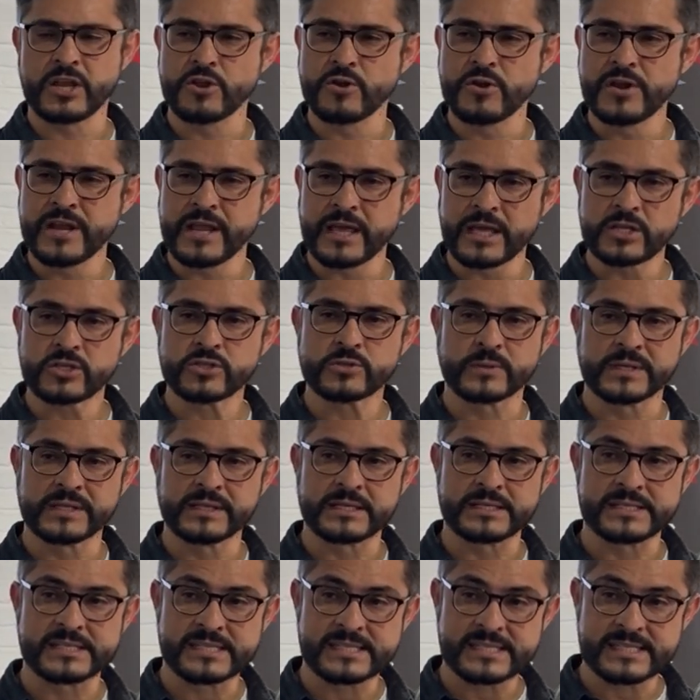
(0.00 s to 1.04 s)
And you need
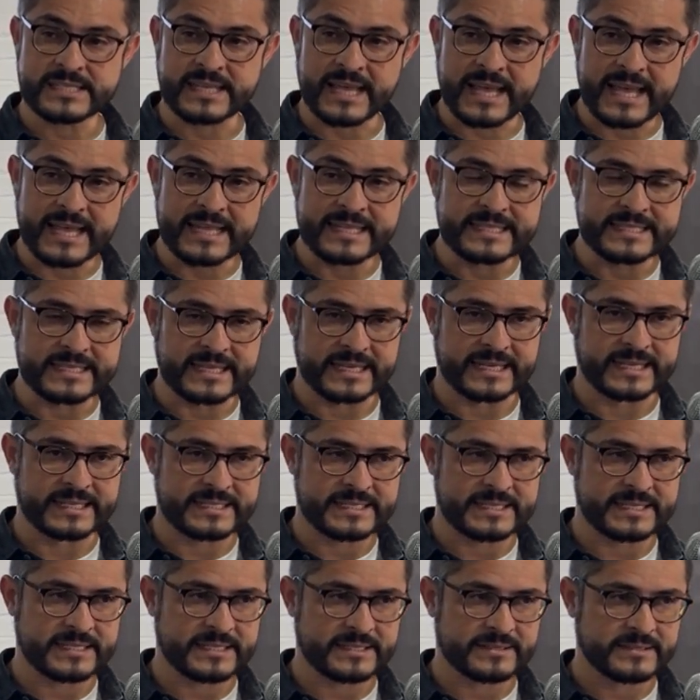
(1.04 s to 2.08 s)
to understand
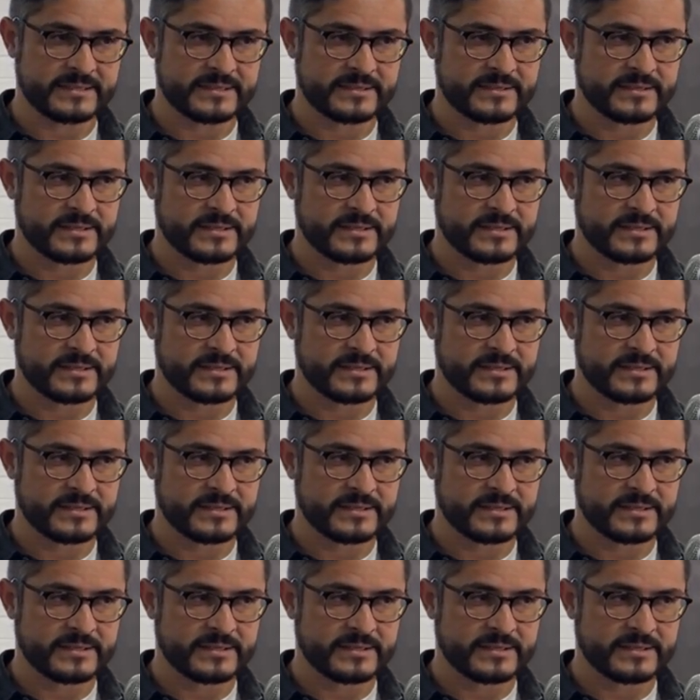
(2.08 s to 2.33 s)
it